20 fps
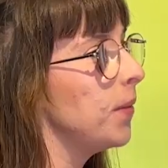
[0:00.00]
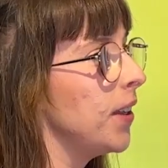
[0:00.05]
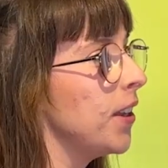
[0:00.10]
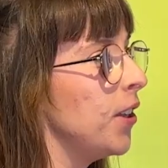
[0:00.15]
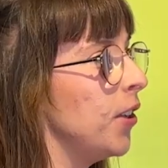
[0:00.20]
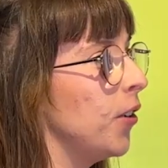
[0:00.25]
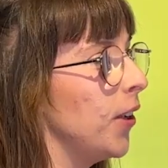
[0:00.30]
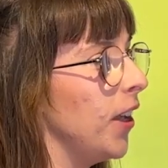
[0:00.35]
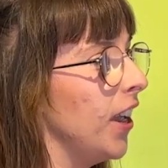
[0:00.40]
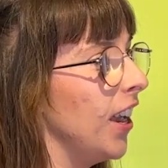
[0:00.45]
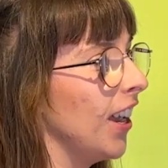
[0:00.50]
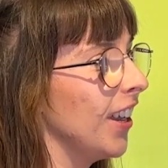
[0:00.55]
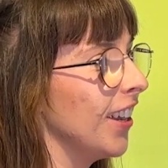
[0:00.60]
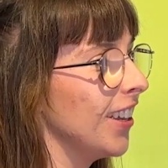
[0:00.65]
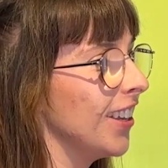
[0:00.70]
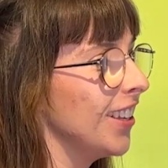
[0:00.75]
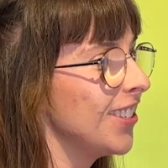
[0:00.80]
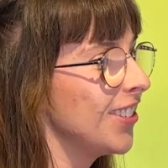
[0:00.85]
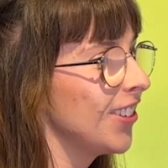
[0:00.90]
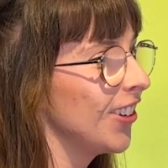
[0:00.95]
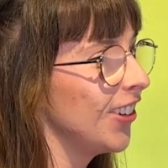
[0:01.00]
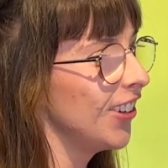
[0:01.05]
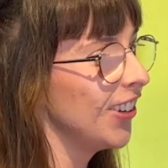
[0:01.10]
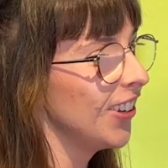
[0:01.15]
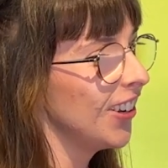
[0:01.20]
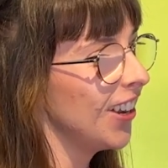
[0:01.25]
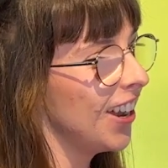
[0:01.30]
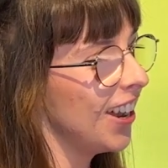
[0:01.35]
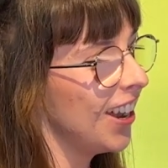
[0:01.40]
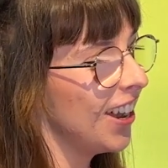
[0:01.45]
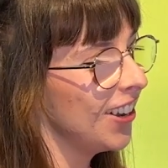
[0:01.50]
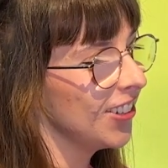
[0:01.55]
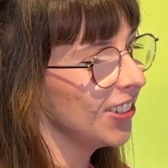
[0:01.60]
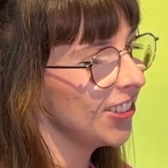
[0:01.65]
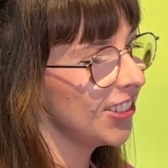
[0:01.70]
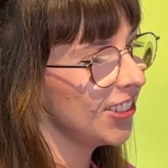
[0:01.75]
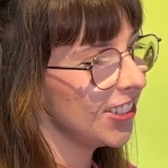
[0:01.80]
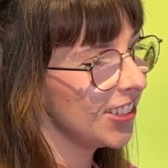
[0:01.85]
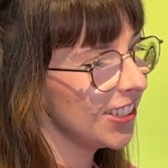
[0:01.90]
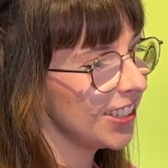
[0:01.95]
annoying, and so I
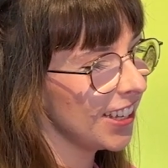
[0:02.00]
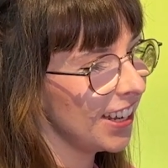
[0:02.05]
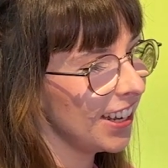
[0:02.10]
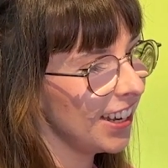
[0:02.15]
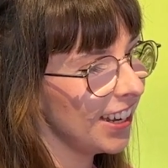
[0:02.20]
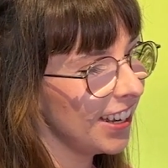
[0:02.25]
was just like,